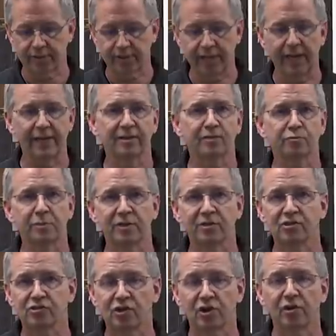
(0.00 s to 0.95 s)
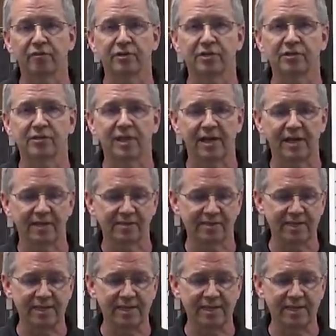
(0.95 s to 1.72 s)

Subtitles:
it and it's been serviced and it's